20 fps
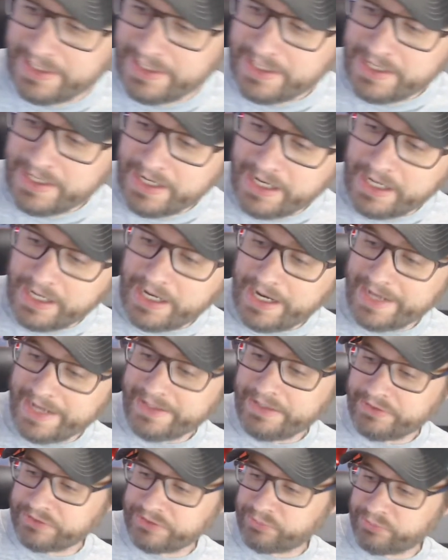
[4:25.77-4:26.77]

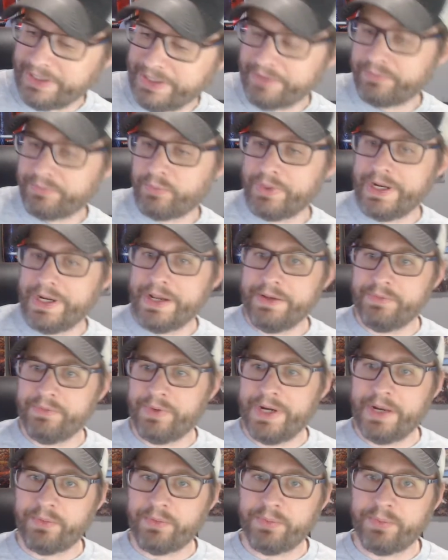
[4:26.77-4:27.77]
I just when
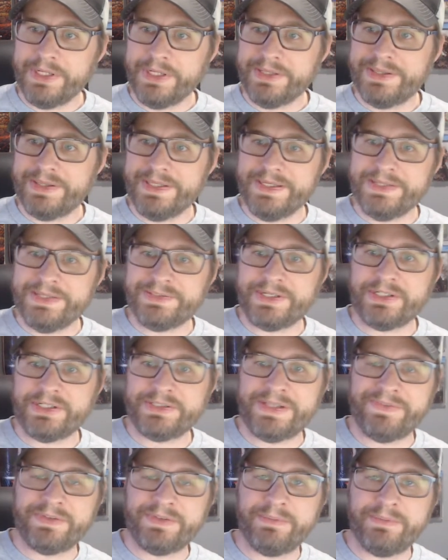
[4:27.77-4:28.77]
I read these, I just
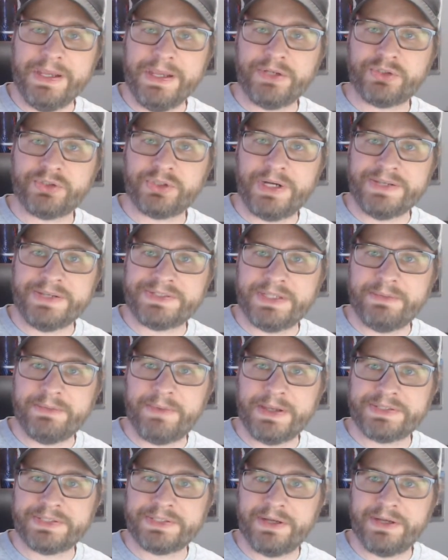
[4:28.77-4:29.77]
have to make sure I set
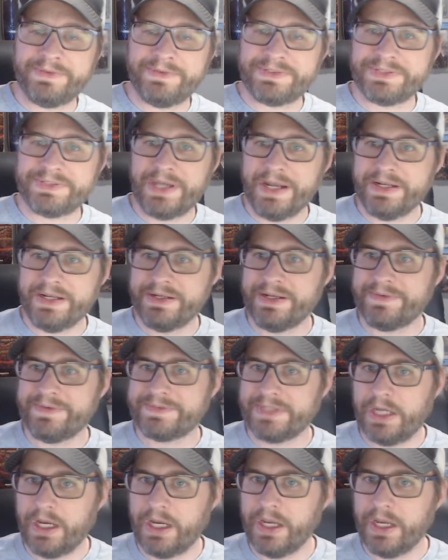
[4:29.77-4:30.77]
myself aside enough
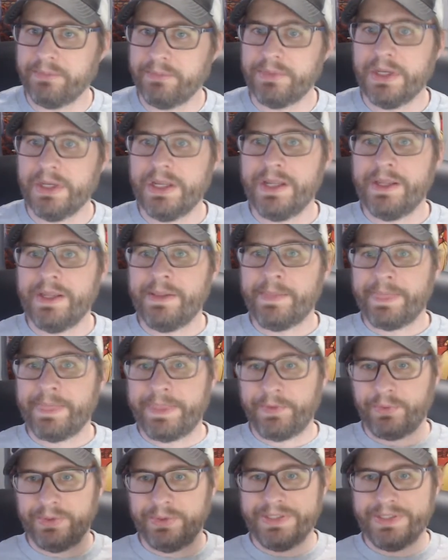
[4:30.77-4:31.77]
time to
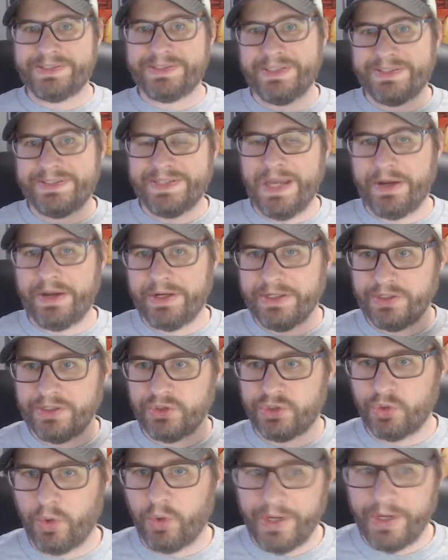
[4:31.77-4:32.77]
really sit down and
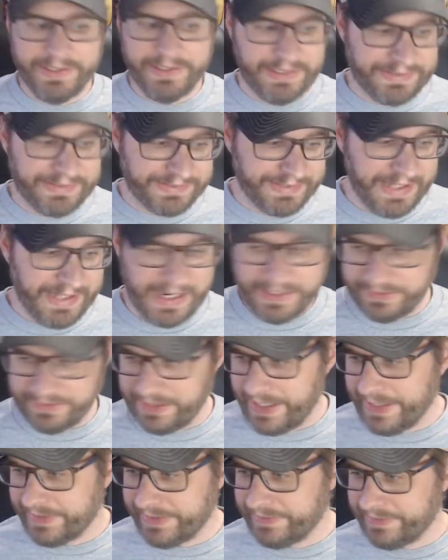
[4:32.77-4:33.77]
enjoy it. It's not
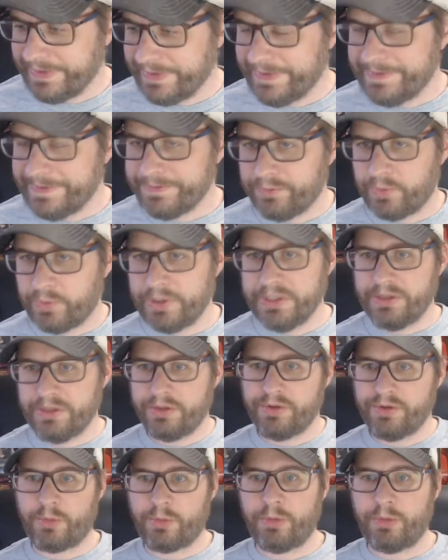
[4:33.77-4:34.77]
like one of your
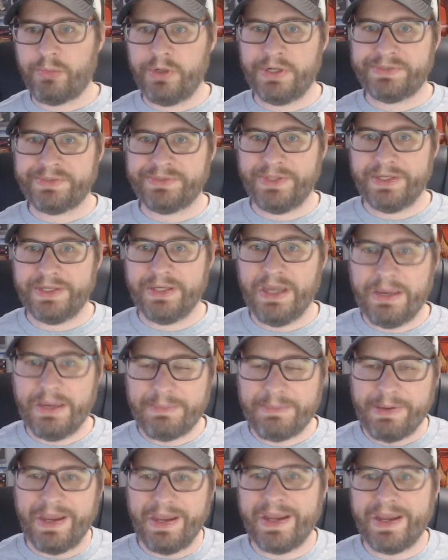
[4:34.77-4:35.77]
normal books, like, oh,
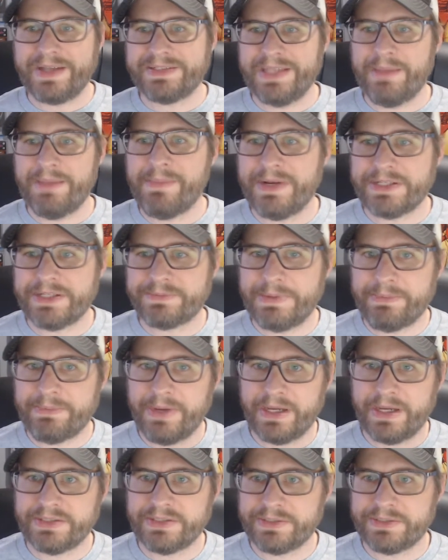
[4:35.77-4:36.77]
maybe I got 10 minutes, maybe I
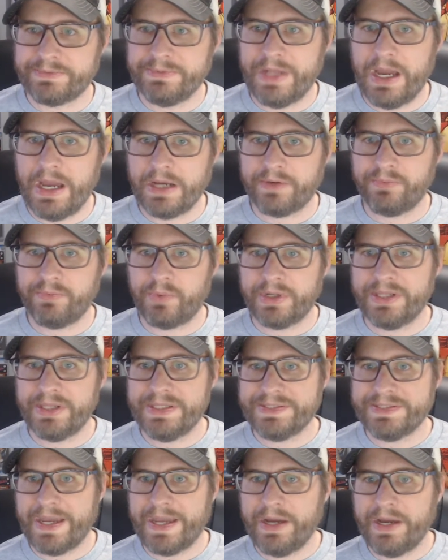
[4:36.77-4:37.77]
can just knock one of
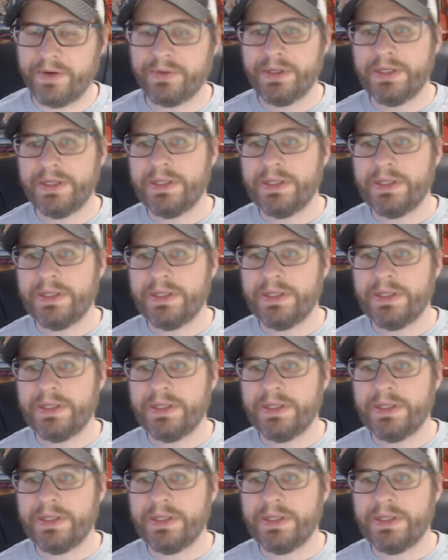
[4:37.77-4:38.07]
these out.